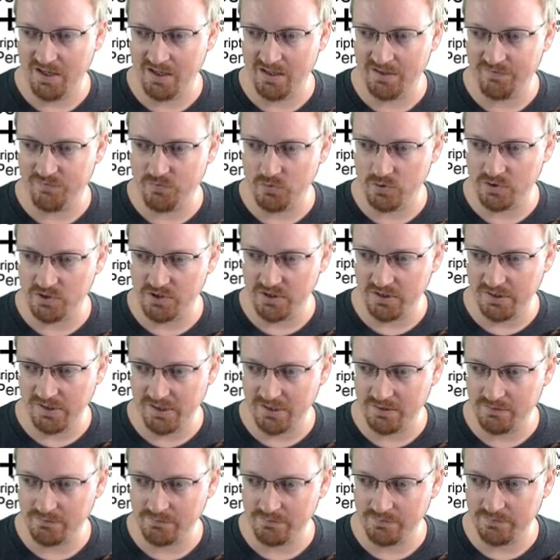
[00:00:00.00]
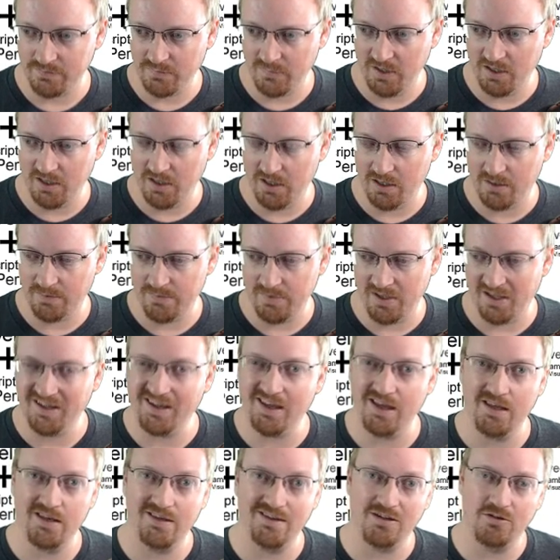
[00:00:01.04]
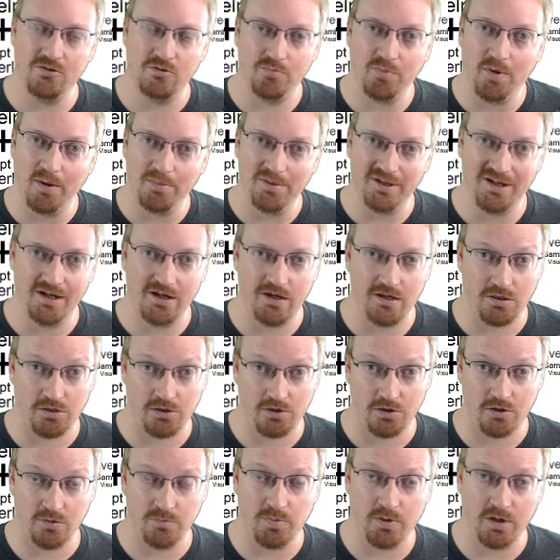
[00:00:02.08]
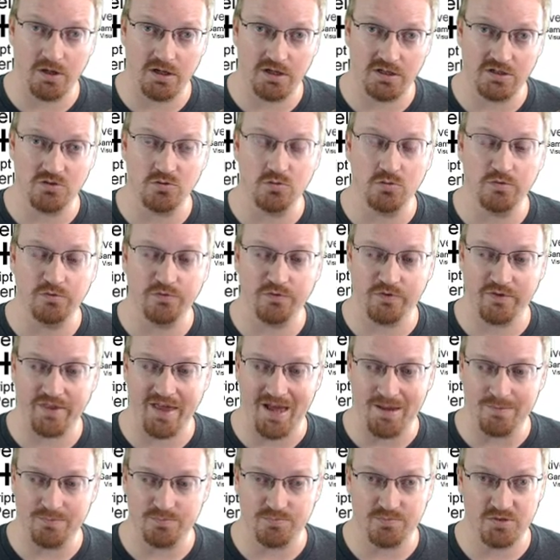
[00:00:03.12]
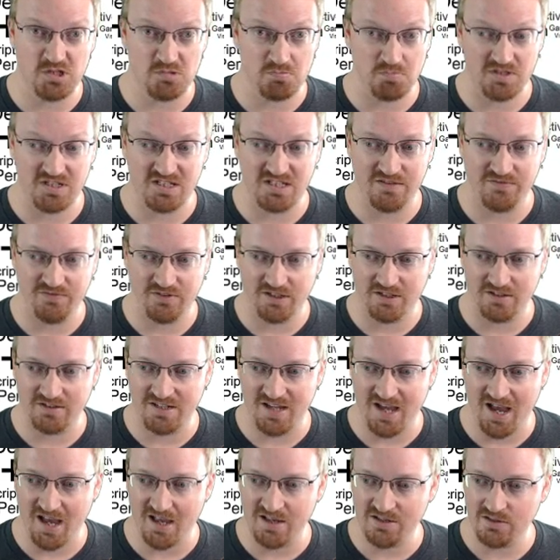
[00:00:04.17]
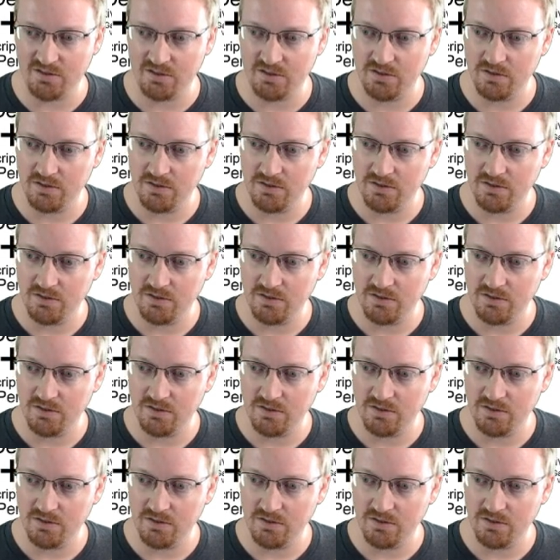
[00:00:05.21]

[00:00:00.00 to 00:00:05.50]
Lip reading: unfortunately. Again, you'd probably need a third-party tool for that specific task.